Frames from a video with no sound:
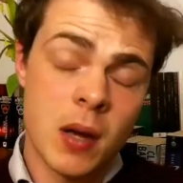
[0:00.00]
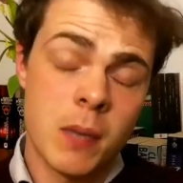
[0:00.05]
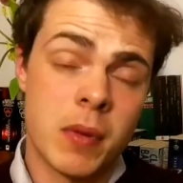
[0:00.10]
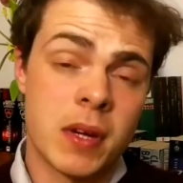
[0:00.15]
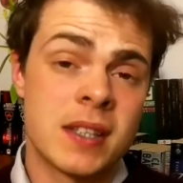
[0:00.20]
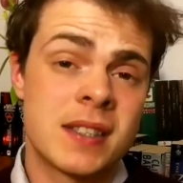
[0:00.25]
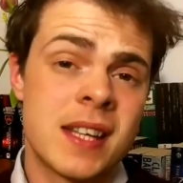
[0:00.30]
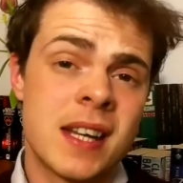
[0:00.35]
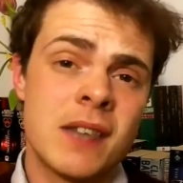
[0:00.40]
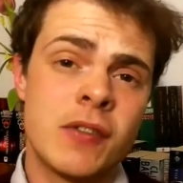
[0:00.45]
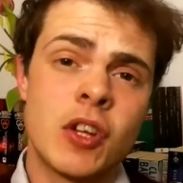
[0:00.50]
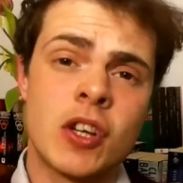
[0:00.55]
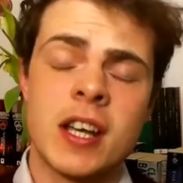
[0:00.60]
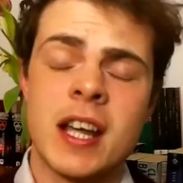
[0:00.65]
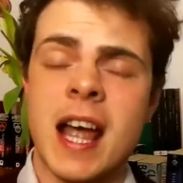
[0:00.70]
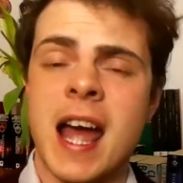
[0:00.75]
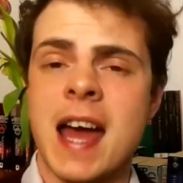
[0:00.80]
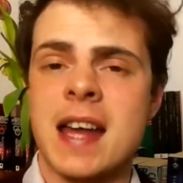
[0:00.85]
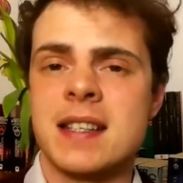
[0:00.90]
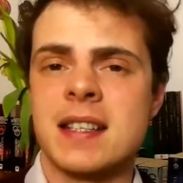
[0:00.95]
But instead of
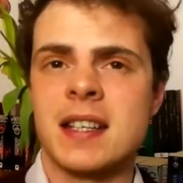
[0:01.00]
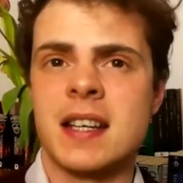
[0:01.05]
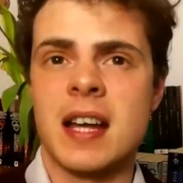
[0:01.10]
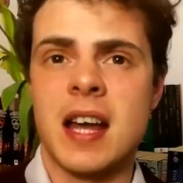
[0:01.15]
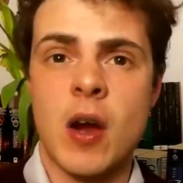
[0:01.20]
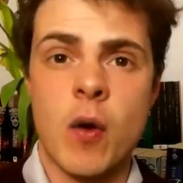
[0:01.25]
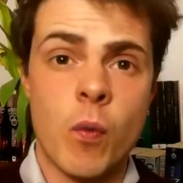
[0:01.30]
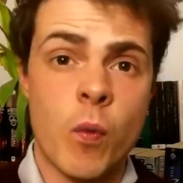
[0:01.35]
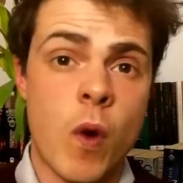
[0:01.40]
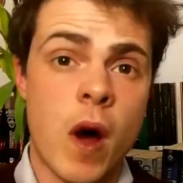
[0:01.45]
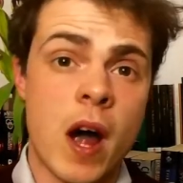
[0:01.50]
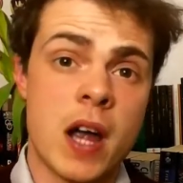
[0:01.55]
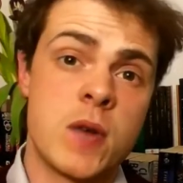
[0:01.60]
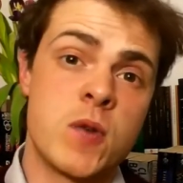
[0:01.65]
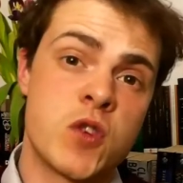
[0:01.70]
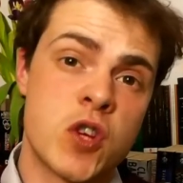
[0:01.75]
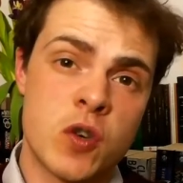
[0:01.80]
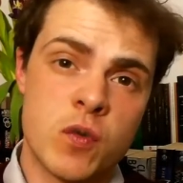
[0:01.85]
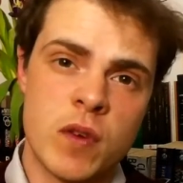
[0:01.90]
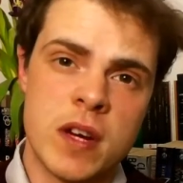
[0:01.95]
looking at why you
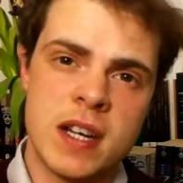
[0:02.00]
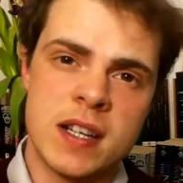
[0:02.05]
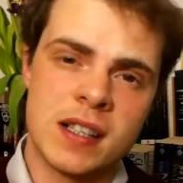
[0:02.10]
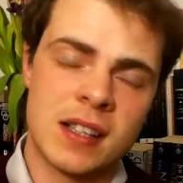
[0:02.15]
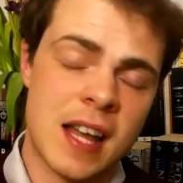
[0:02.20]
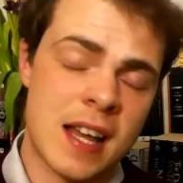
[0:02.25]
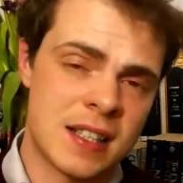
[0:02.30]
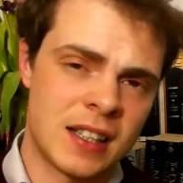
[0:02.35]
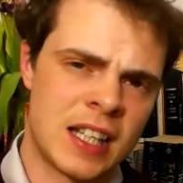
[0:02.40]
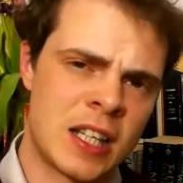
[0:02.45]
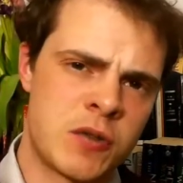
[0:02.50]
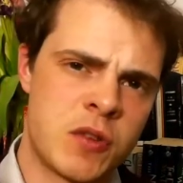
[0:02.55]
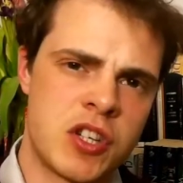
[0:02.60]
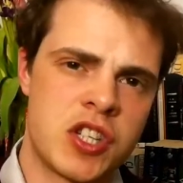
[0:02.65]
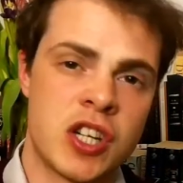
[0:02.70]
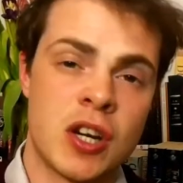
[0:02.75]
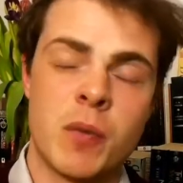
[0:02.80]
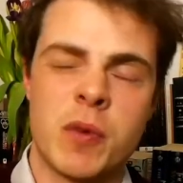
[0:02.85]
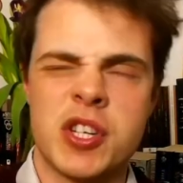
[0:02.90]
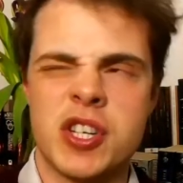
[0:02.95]
should read classic
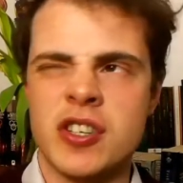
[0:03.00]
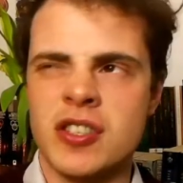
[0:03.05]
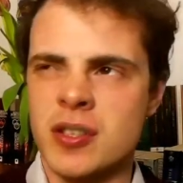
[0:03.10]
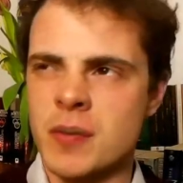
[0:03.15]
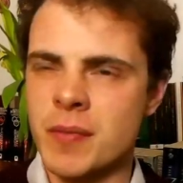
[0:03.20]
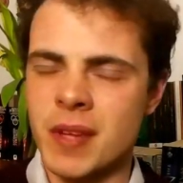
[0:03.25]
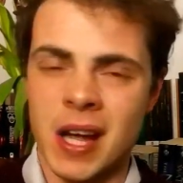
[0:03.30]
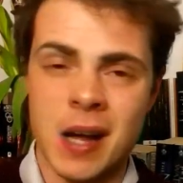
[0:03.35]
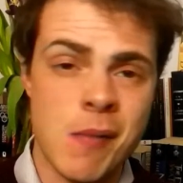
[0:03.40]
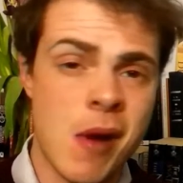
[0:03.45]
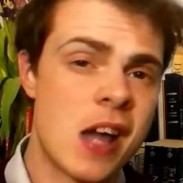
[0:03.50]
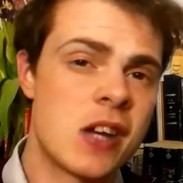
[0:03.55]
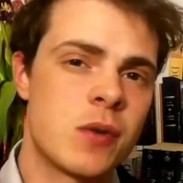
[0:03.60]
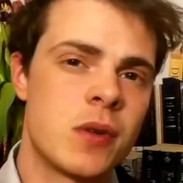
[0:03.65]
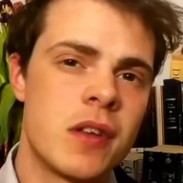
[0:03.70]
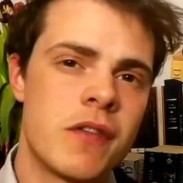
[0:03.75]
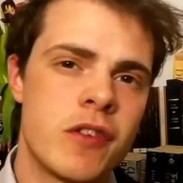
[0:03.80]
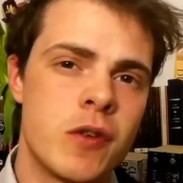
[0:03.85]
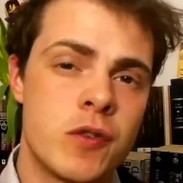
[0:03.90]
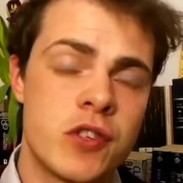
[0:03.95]
literature, which is something I might do in
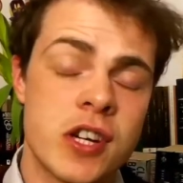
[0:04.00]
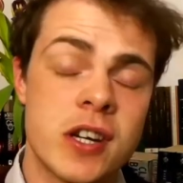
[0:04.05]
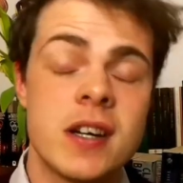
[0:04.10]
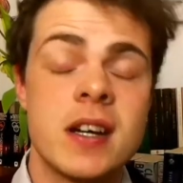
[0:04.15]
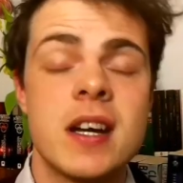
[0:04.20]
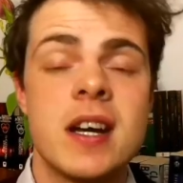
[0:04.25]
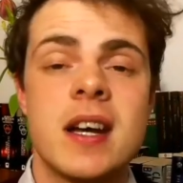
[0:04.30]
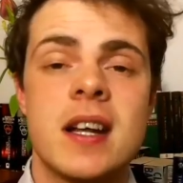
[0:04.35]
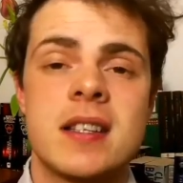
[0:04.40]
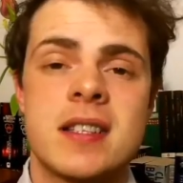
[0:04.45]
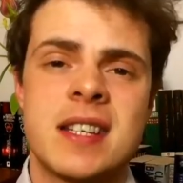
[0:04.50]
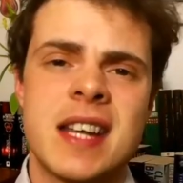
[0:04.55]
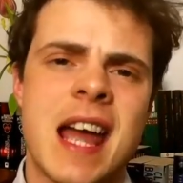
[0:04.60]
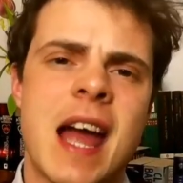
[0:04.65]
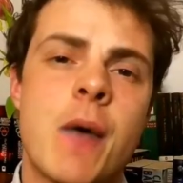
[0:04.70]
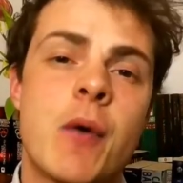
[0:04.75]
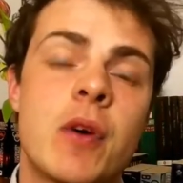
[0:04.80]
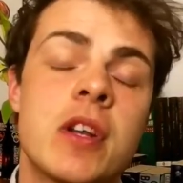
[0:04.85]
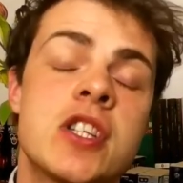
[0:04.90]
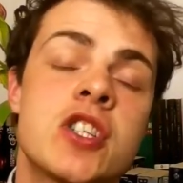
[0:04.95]
the future, today I
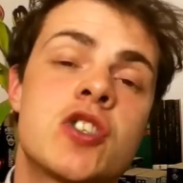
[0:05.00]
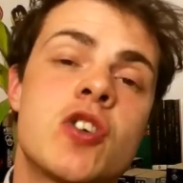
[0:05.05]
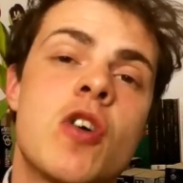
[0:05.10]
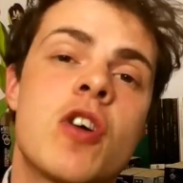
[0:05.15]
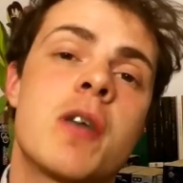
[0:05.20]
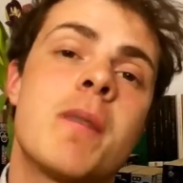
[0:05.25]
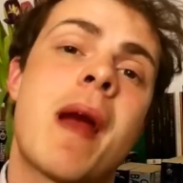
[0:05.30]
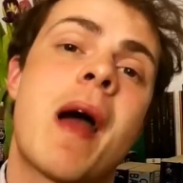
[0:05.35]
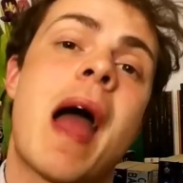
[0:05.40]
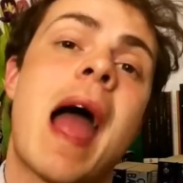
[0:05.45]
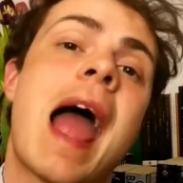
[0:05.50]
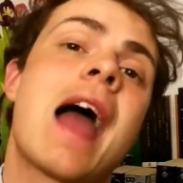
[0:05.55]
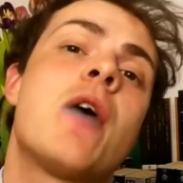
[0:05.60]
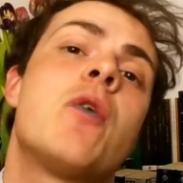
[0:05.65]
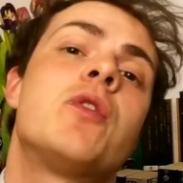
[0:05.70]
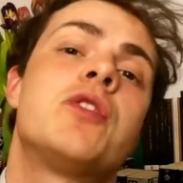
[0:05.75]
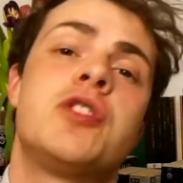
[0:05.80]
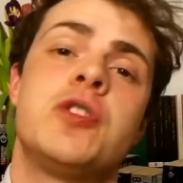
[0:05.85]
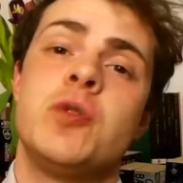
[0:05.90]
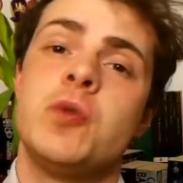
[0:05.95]
wanted to talk about how
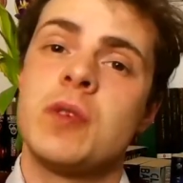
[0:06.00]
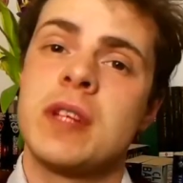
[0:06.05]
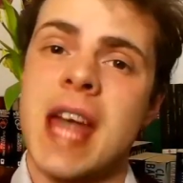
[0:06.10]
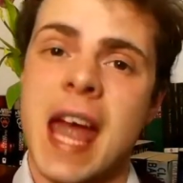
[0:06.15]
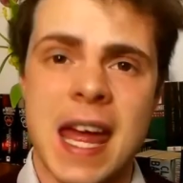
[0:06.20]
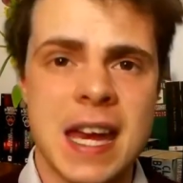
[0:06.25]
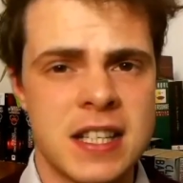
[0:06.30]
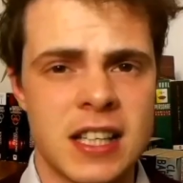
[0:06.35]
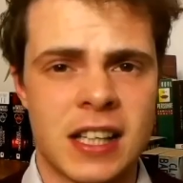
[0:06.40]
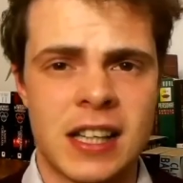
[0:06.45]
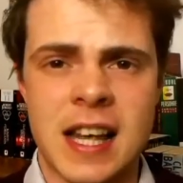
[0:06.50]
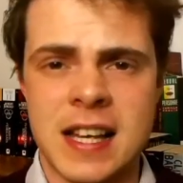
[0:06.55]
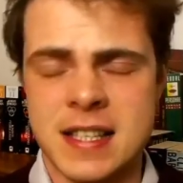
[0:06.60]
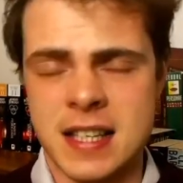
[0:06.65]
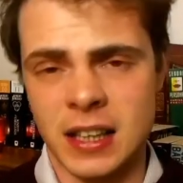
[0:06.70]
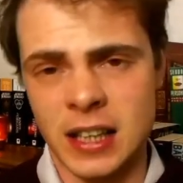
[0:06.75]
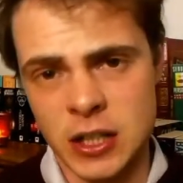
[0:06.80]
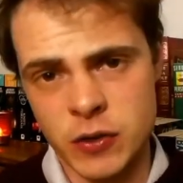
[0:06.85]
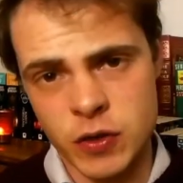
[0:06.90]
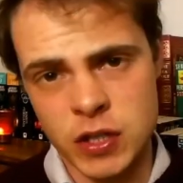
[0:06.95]
to get into
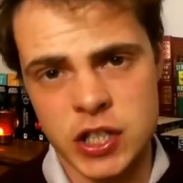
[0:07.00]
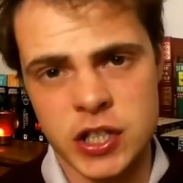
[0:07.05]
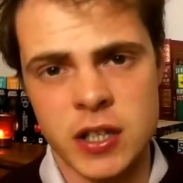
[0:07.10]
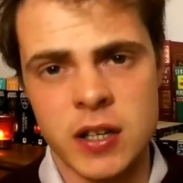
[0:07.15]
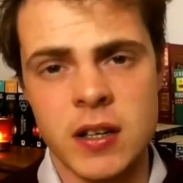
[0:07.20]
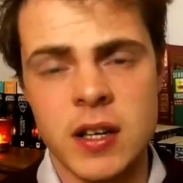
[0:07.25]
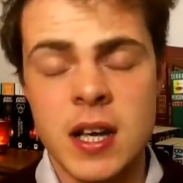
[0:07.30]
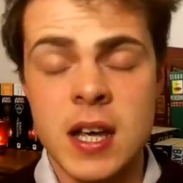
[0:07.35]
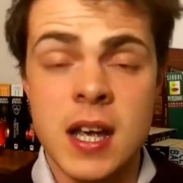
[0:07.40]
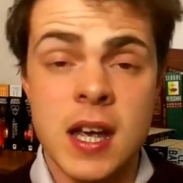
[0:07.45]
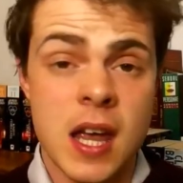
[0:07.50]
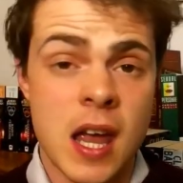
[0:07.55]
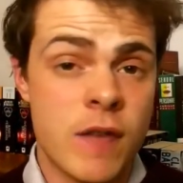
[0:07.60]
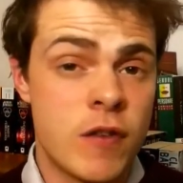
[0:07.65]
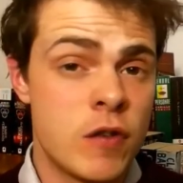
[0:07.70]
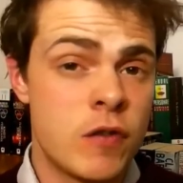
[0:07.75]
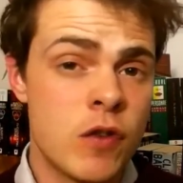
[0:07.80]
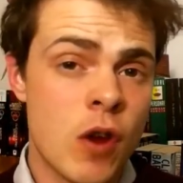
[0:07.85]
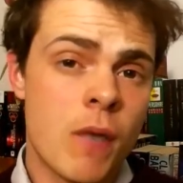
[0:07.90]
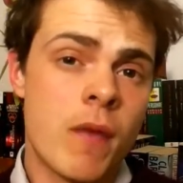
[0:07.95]
classic literature if
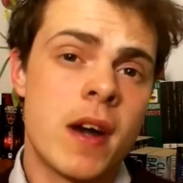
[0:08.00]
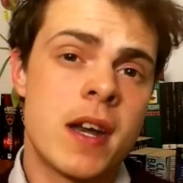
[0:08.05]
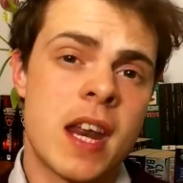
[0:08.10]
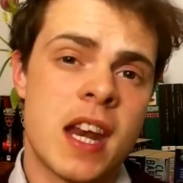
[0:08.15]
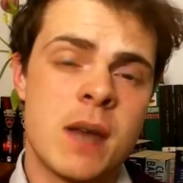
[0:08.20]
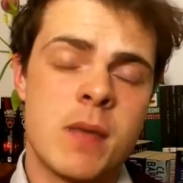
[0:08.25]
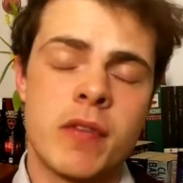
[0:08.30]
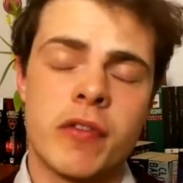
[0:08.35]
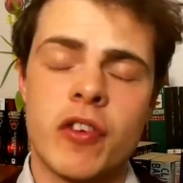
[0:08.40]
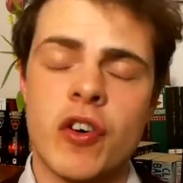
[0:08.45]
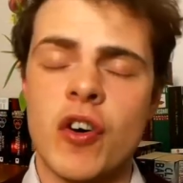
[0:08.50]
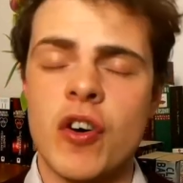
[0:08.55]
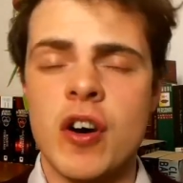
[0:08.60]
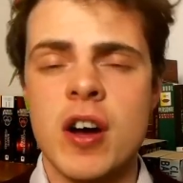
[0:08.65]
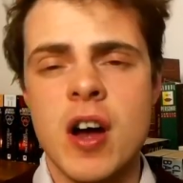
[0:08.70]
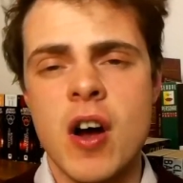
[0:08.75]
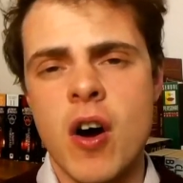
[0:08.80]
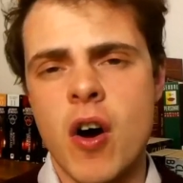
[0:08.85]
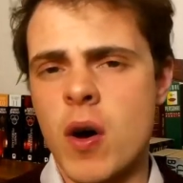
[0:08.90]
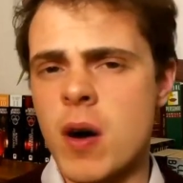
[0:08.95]
you've not read any before,
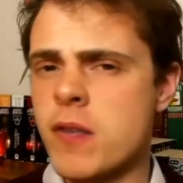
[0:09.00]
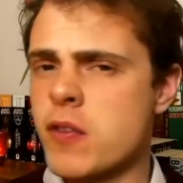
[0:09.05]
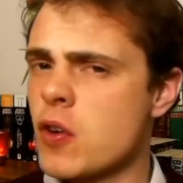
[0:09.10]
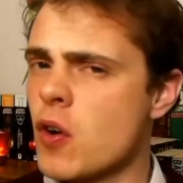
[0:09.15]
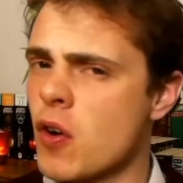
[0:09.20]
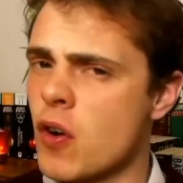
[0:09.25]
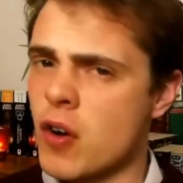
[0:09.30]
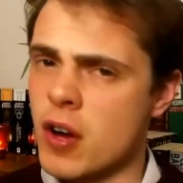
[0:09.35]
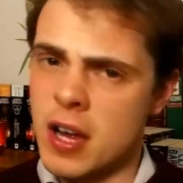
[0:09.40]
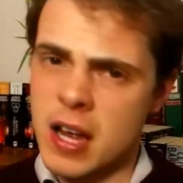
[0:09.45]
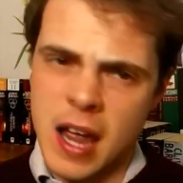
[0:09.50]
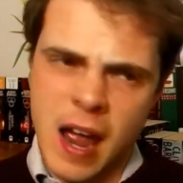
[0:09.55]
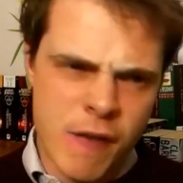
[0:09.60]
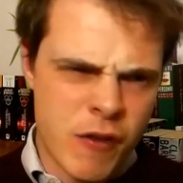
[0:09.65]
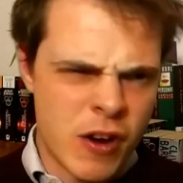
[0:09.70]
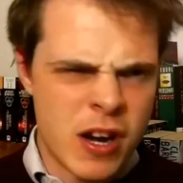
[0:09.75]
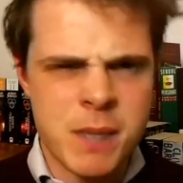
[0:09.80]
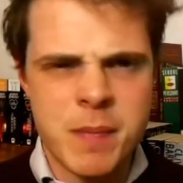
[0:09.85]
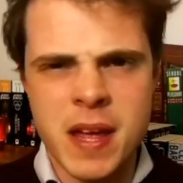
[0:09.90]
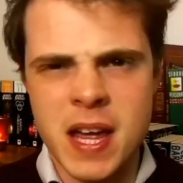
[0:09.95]
or if you have
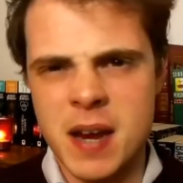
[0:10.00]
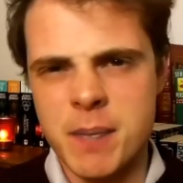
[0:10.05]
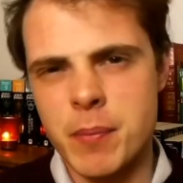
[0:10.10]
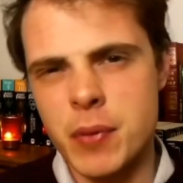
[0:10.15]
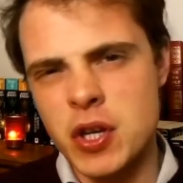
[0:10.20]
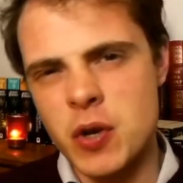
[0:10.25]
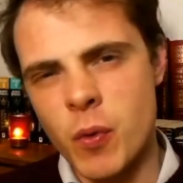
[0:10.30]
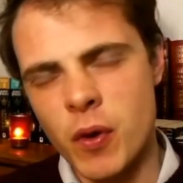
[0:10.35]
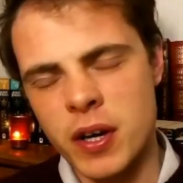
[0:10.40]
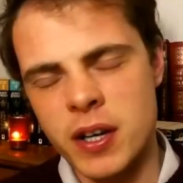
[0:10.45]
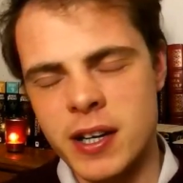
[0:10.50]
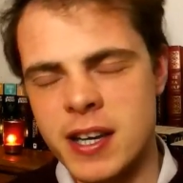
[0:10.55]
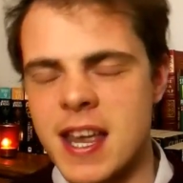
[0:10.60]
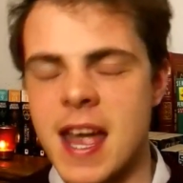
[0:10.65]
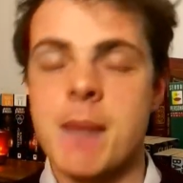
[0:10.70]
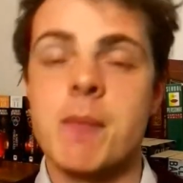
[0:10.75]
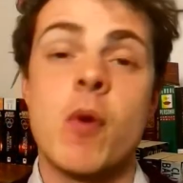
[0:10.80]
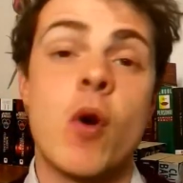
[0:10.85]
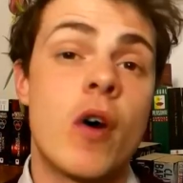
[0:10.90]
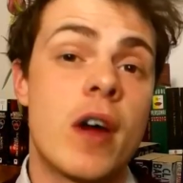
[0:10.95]
read a bit but you want to
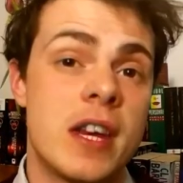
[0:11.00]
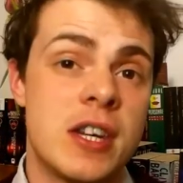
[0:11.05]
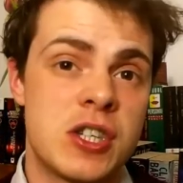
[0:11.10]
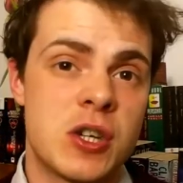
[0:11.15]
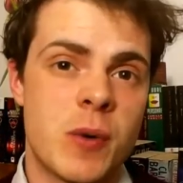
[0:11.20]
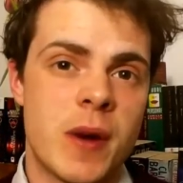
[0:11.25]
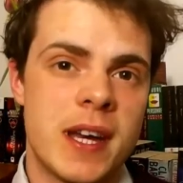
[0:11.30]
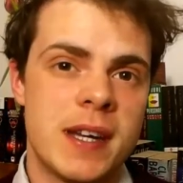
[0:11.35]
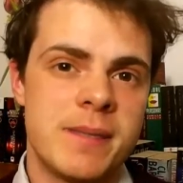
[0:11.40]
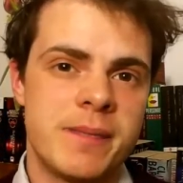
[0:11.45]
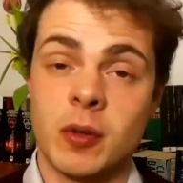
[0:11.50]
get more into it.